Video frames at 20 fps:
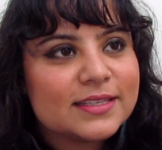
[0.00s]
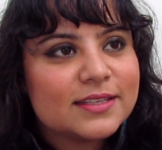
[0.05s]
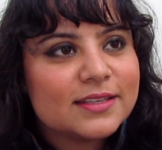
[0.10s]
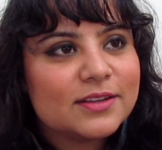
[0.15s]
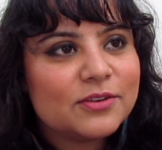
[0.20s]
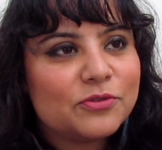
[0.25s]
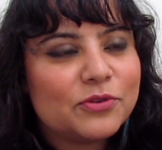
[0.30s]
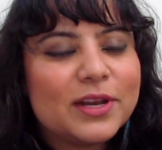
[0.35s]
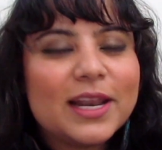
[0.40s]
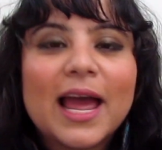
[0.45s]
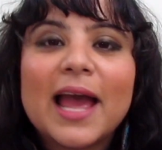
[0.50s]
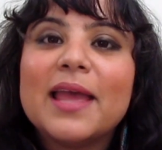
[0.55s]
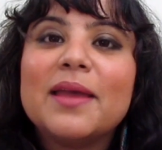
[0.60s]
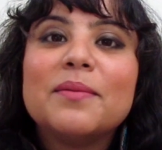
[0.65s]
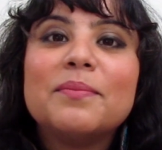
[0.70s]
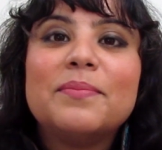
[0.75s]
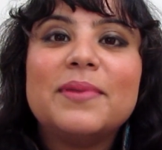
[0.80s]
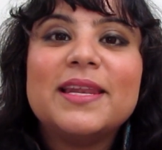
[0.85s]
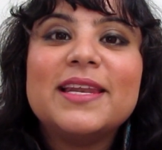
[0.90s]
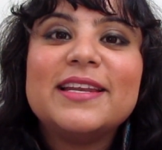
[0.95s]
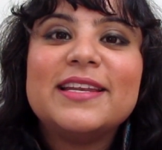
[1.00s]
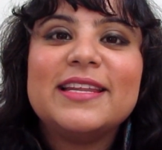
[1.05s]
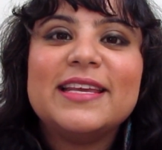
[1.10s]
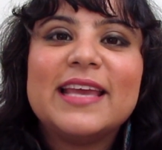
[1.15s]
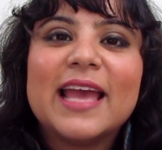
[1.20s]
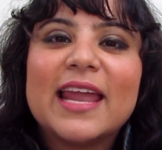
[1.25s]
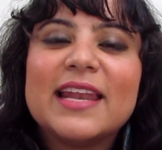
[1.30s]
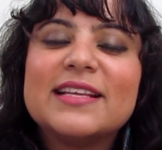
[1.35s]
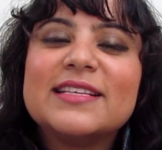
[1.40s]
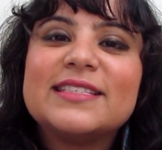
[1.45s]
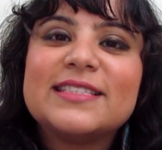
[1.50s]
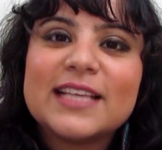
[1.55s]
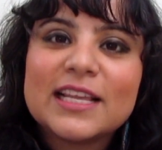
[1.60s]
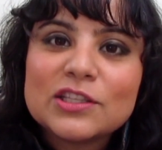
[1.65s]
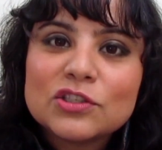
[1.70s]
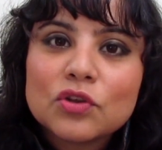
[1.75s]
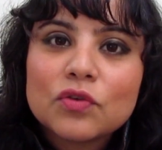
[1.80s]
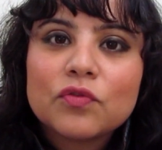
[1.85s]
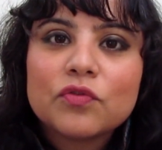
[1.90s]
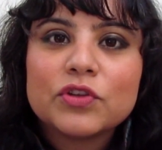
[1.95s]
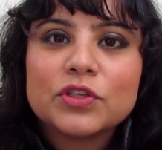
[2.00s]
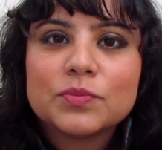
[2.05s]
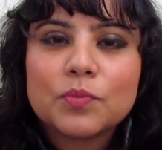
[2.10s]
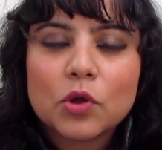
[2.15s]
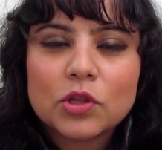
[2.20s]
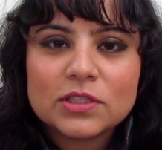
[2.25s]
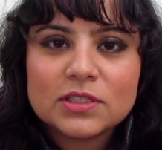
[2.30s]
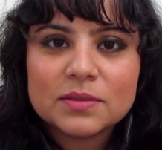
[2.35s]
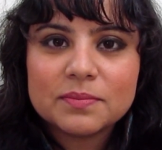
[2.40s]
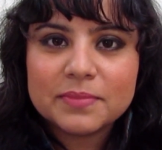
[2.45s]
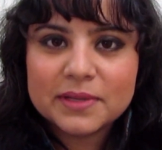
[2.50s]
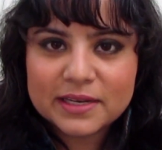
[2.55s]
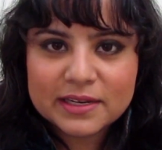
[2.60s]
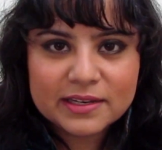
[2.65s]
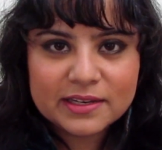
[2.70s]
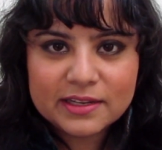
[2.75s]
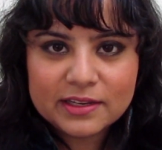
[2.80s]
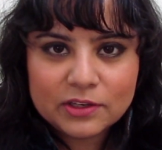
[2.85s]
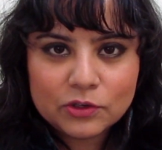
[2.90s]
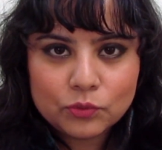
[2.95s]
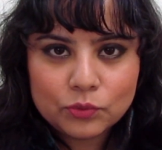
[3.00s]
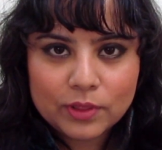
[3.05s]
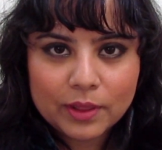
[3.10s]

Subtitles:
reliability and a sense of responsibility to